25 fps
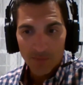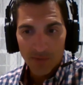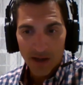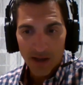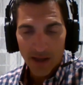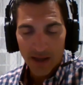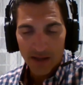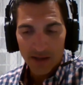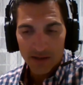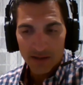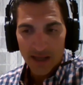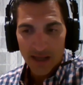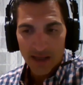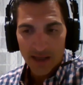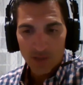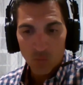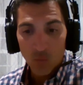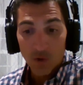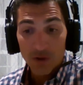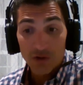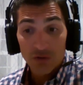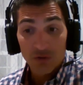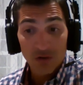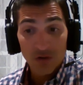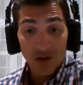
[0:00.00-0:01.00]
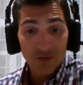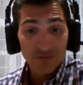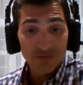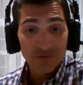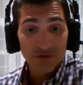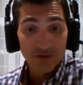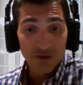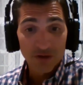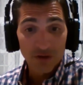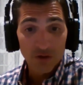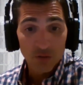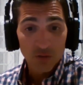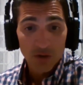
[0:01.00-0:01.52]
and what you love
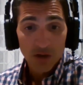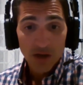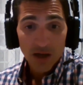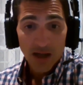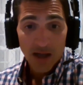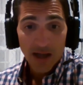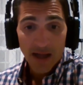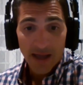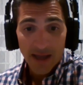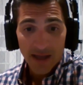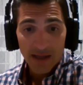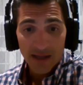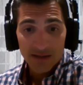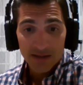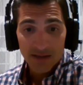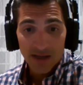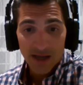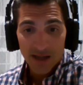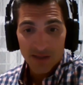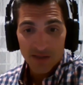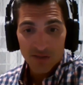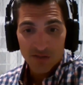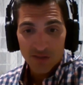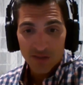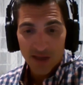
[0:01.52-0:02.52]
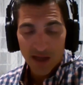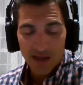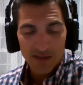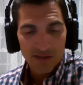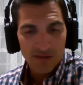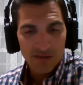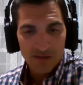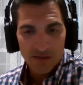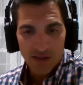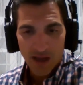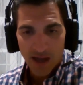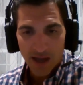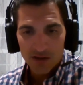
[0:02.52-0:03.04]
to do. And
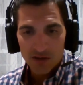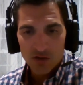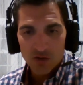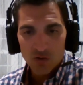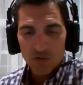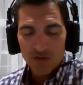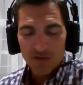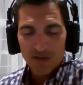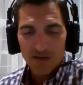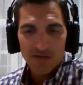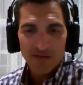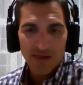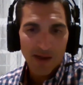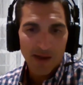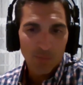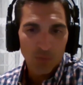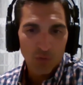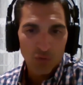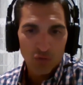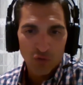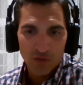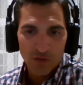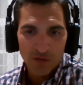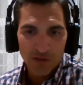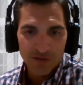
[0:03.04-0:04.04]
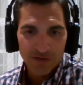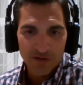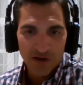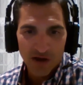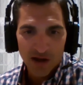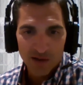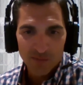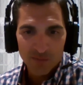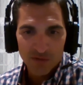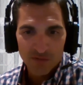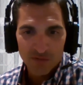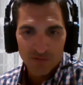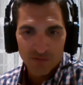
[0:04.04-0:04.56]
I use examples all the
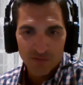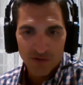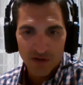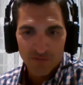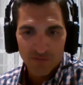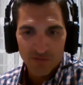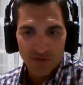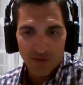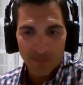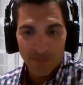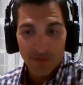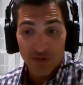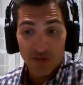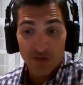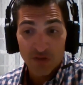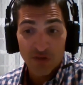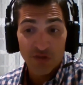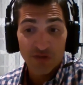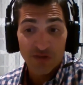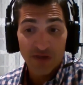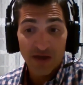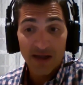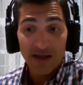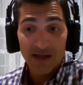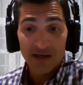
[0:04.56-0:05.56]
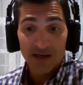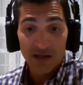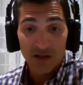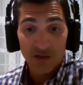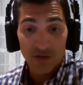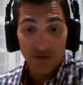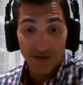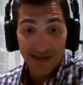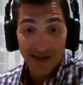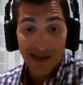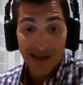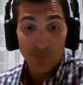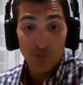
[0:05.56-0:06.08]
time of some of these
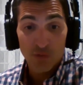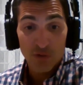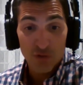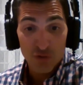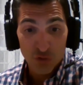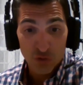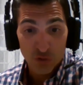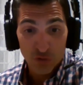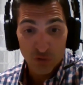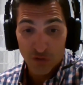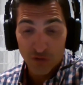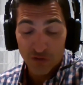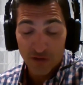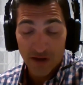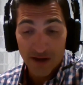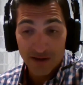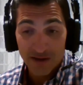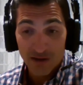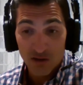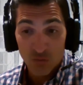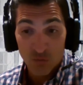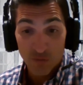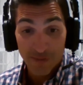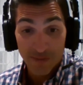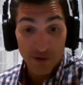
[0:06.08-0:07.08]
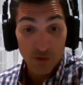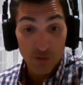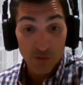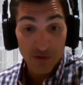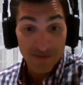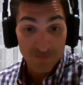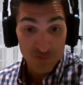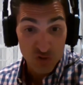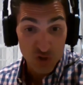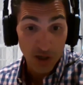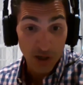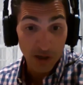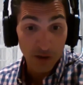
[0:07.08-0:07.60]
societies, like Aboriginal societies, where they don't
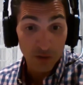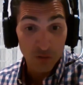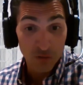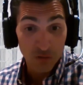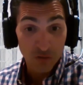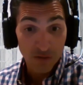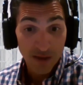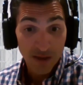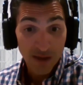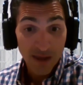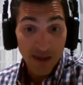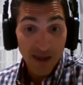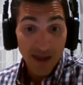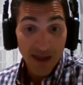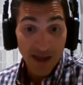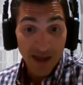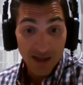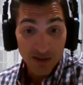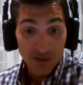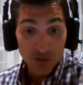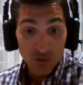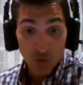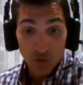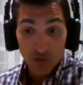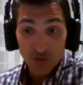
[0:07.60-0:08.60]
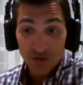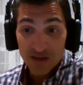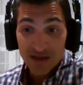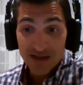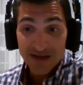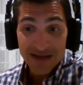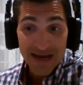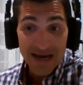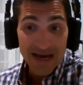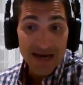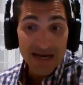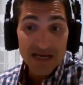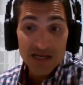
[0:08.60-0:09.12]
have chairs. And you'll see an
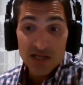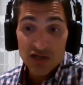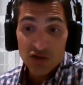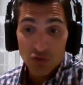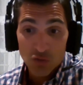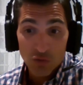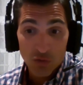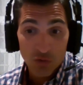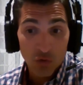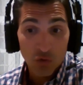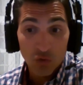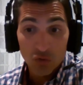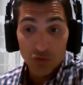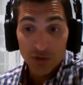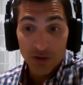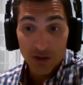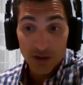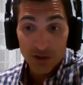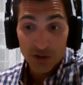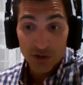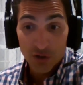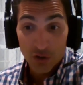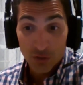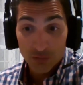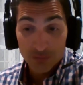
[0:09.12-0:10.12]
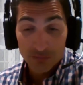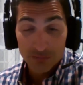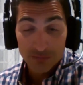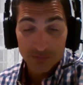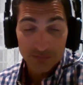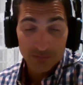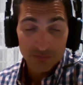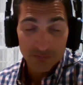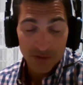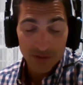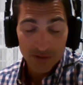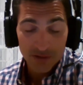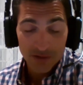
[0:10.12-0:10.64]
80-year-old,
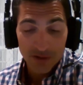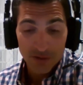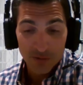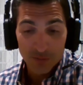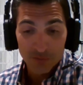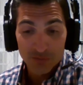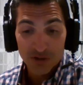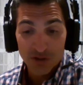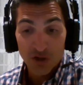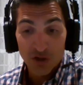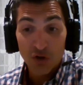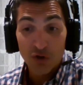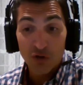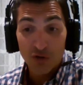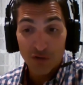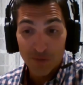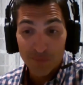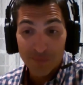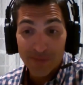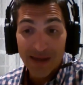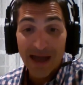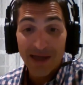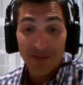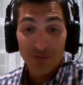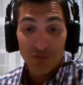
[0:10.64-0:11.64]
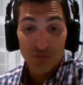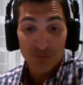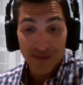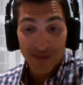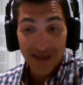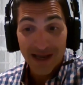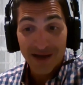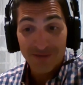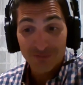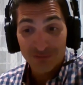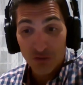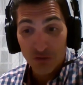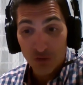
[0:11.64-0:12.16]
to go to the bathroom, they
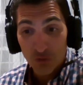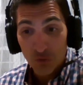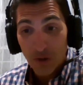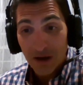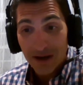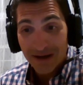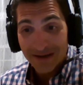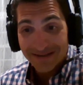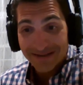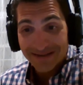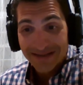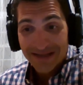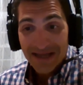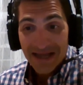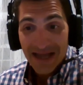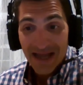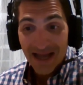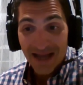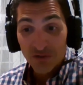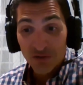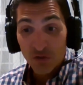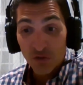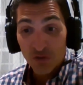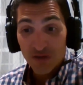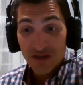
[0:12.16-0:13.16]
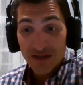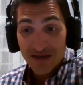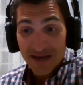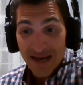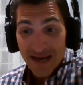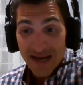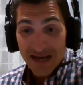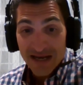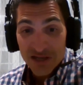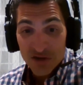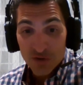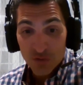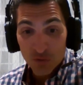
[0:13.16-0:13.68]
have to squat. And you'll see an
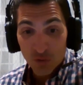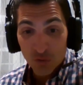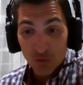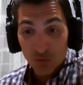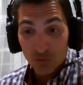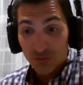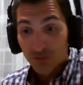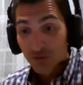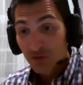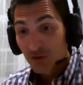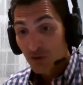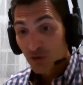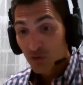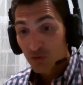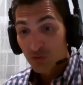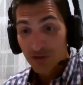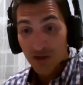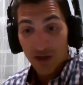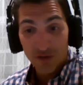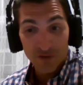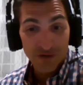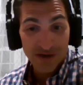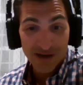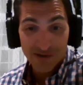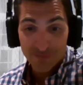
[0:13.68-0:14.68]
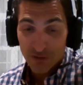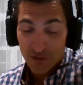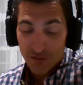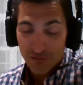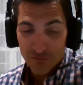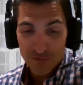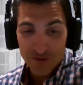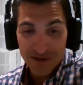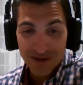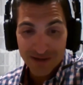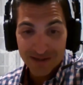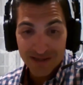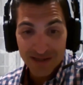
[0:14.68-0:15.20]
80-year-old who doesn't have
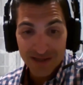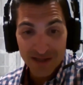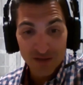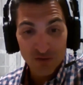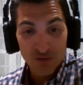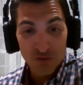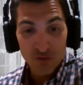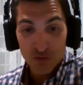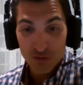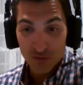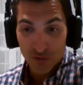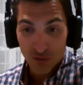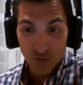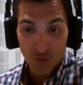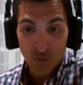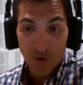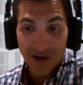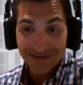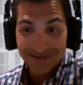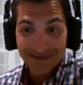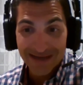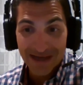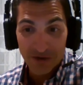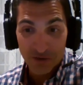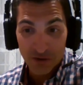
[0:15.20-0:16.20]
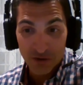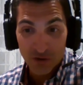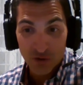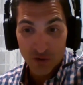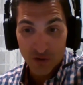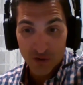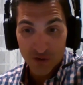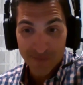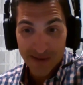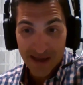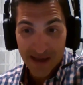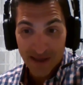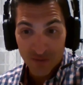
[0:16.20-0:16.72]
arthritic knees who can squat down and go
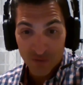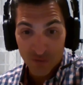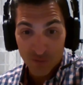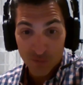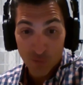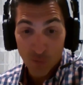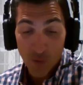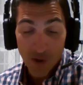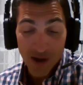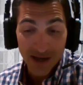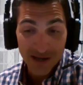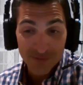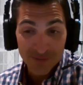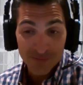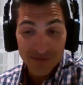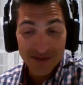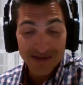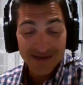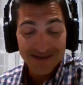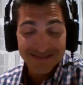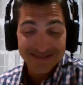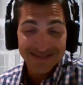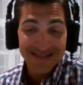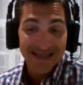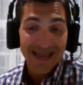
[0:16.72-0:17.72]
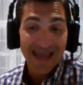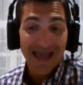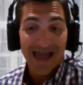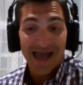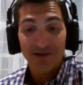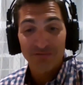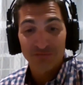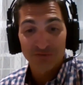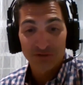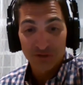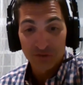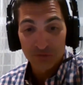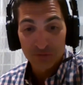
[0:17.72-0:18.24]
to the bathroom. Why? Because they
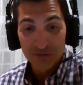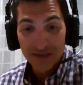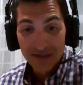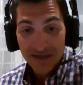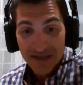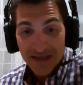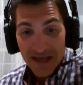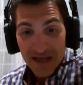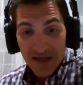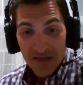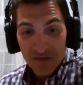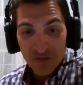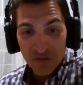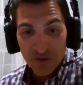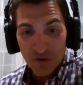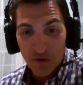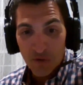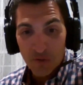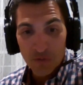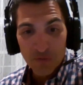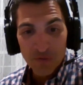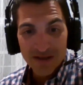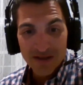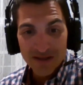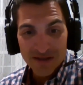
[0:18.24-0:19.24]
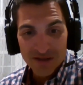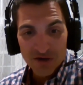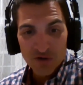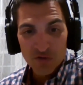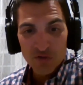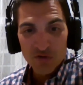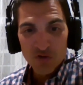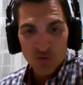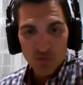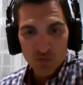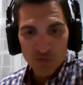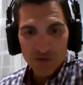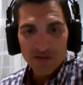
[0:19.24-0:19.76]
have to. So,
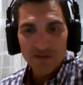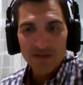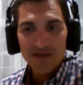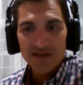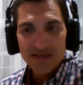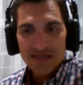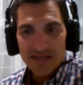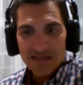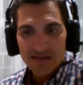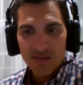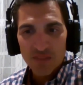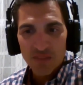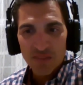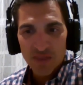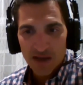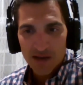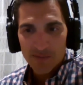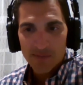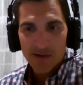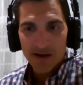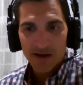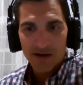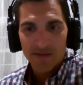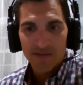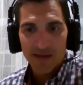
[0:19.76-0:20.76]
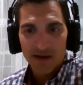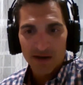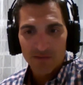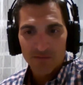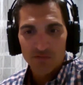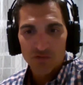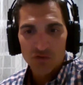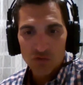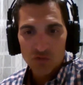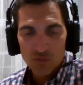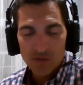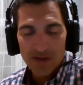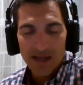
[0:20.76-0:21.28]
you really need to think about it, that
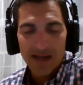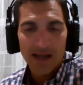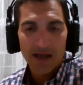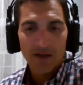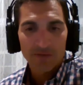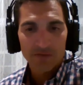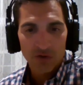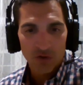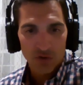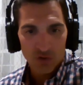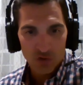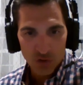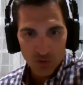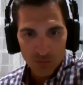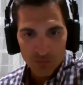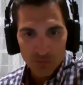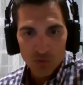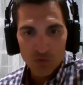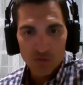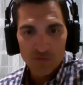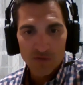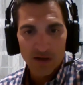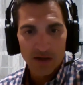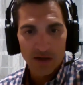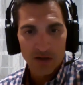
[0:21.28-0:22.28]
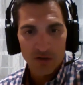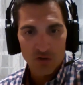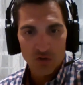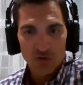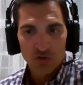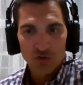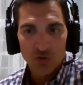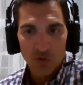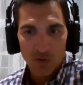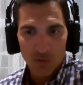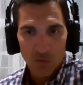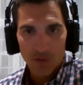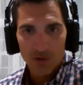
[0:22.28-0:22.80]
if you get out there and you're moving and you're
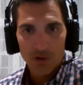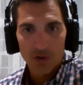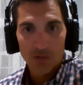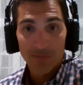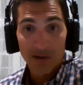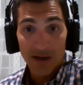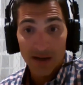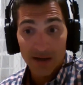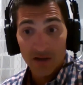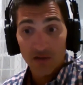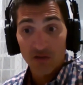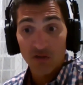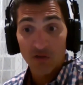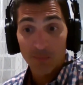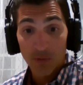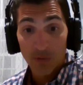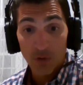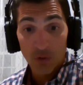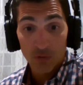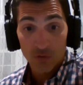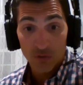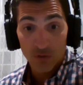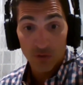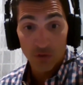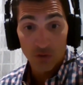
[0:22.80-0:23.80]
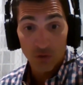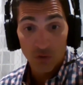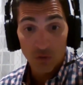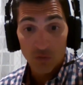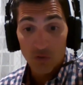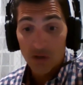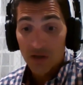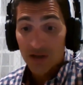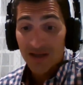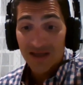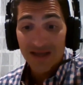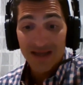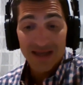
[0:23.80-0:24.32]
doing what your body's supposed to
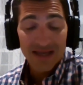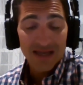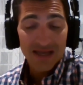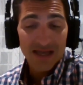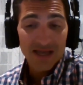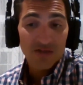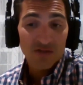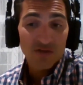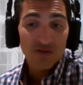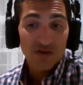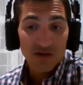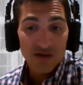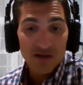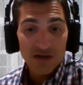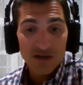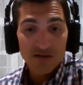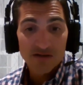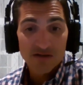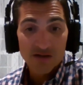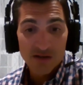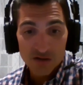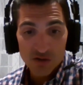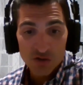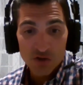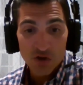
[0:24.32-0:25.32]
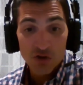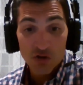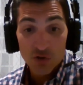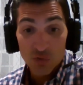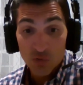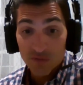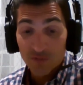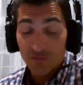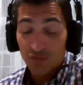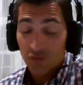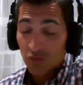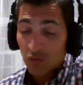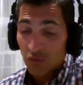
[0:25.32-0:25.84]
do, it's going to continue to do
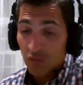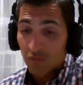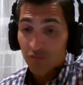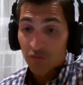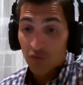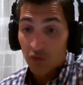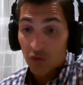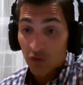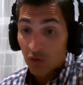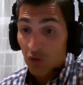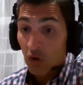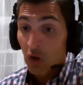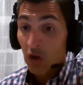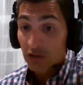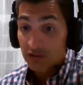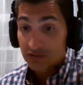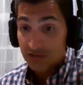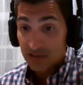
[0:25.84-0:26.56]
it for a long